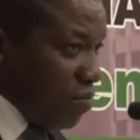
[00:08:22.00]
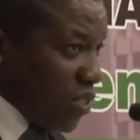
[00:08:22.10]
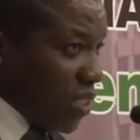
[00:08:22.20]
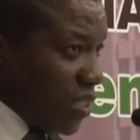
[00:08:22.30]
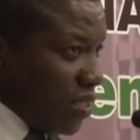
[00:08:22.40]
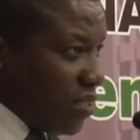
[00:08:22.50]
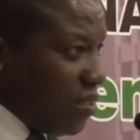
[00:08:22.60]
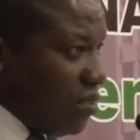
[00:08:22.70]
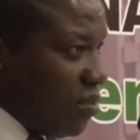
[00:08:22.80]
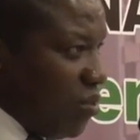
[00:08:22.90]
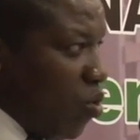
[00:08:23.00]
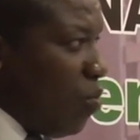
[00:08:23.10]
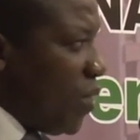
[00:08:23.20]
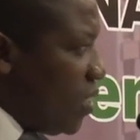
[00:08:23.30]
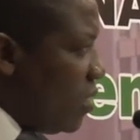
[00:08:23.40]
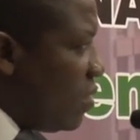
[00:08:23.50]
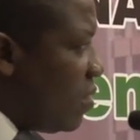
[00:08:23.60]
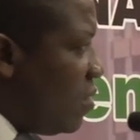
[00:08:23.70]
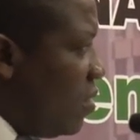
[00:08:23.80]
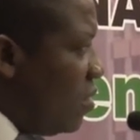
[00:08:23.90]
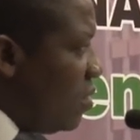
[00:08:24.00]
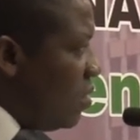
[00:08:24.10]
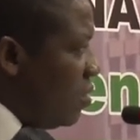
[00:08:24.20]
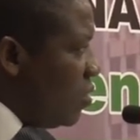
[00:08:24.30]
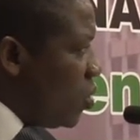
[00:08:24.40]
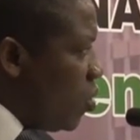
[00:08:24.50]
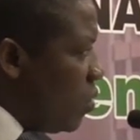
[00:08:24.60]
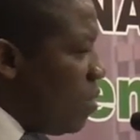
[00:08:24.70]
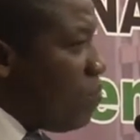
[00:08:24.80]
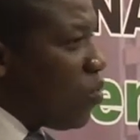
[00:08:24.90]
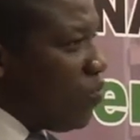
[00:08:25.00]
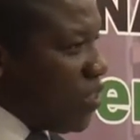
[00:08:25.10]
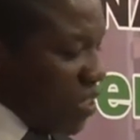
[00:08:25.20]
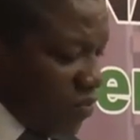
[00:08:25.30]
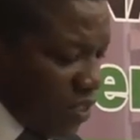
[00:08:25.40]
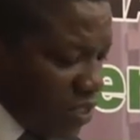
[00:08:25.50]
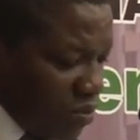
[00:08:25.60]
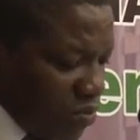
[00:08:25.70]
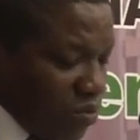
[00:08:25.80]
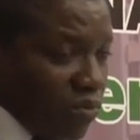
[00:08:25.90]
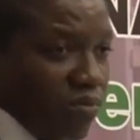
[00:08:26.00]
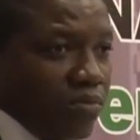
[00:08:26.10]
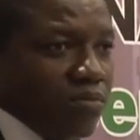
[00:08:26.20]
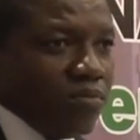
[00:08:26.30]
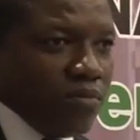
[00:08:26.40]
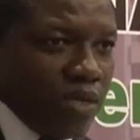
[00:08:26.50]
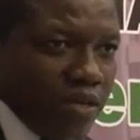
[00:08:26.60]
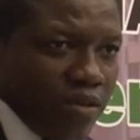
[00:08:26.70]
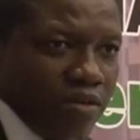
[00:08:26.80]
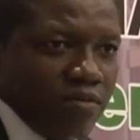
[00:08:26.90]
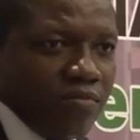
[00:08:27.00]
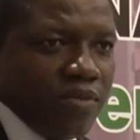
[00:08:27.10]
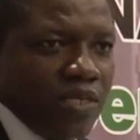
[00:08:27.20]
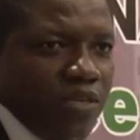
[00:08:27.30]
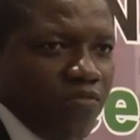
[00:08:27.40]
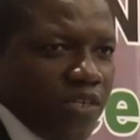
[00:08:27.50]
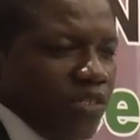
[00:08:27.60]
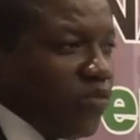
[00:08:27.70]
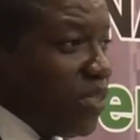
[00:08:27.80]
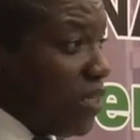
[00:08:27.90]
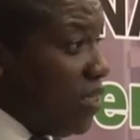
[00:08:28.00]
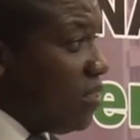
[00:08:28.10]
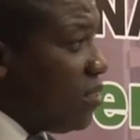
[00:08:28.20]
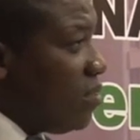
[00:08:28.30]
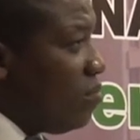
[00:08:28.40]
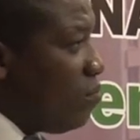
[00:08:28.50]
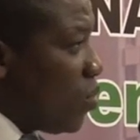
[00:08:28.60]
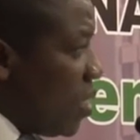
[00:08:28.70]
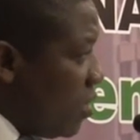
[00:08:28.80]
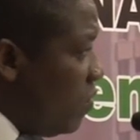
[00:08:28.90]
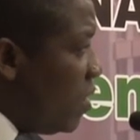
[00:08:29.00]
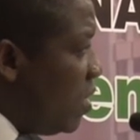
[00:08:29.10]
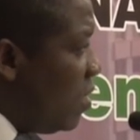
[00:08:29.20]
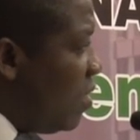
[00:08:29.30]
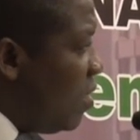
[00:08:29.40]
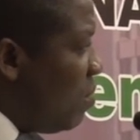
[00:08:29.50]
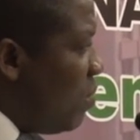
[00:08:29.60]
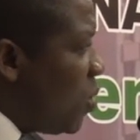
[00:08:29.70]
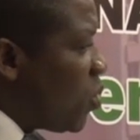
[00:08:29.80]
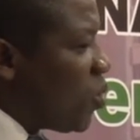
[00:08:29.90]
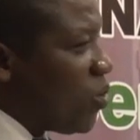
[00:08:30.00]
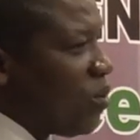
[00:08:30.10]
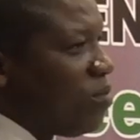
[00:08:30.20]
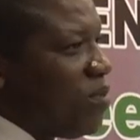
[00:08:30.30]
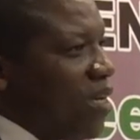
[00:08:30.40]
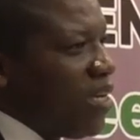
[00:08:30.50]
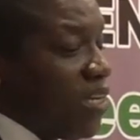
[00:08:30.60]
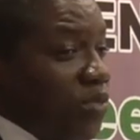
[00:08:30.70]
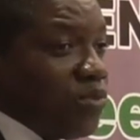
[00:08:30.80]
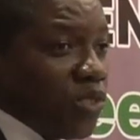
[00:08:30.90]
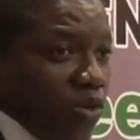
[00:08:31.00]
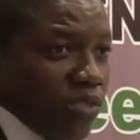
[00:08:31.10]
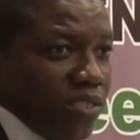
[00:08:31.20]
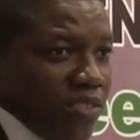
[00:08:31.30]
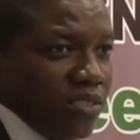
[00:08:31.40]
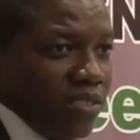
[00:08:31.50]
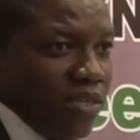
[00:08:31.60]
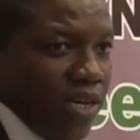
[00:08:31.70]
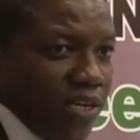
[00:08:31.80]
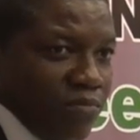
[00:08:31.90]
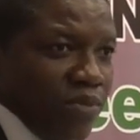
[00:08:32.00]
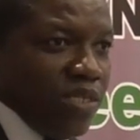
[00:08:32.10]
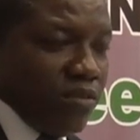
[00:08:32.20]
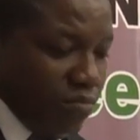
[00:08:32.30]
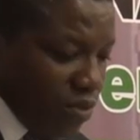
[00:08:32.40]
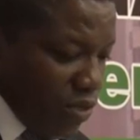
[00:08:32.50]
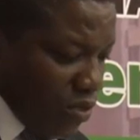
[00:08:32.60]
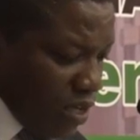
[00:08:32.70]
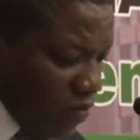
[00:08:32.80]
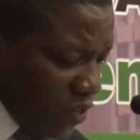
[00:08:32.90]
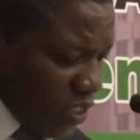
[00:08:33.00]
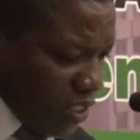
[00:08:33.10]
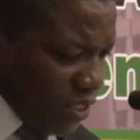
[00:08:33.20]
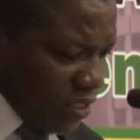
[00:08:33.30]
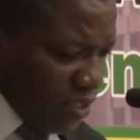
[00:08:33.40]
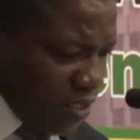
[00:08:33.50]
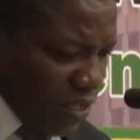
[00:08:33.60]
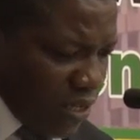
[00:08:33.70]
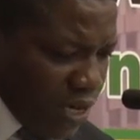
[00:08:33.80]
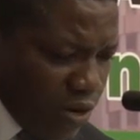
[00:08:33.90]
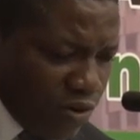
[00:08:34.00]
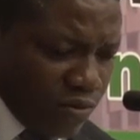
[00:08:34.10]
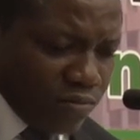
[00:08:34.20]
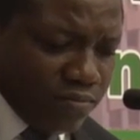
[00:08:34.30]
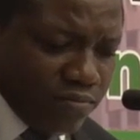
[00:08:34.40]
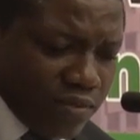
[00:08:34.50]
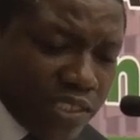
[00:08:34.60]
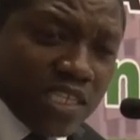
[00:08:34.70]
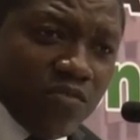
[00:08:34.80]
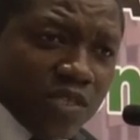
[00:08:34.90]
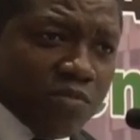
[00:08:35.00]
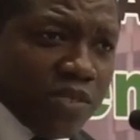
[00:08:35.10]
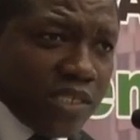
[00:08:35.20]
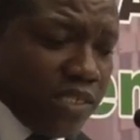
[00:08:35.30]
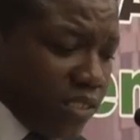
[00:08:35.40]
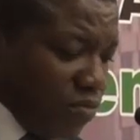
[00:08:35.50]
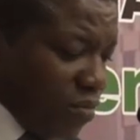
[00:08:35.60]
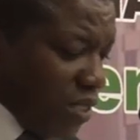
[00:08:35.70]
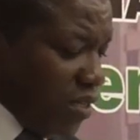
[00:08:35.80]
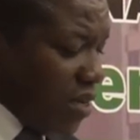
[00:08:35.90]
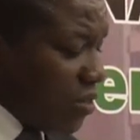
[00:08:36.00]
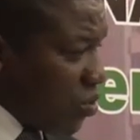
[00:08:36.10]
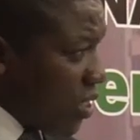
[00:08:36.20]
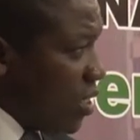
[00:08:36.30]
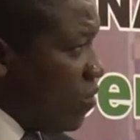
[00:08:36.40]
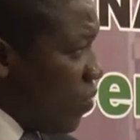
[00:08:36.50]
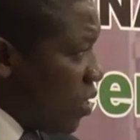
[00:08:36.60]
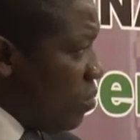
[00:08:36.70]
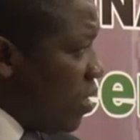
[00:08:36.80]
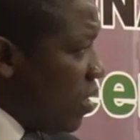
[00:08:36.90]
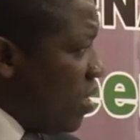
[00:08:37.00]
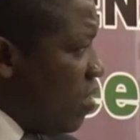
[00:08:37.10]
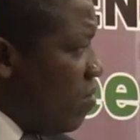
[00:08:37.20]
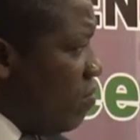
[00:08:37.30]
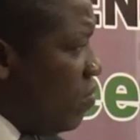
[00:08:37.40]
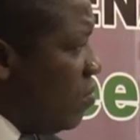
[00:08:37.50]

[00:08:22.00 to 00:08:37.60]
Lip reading: businesses or operations. So the improved services would effectively increase productivity, but also reduce costs and be efficient. Now, Tanzania Investment Center have been attracting investment in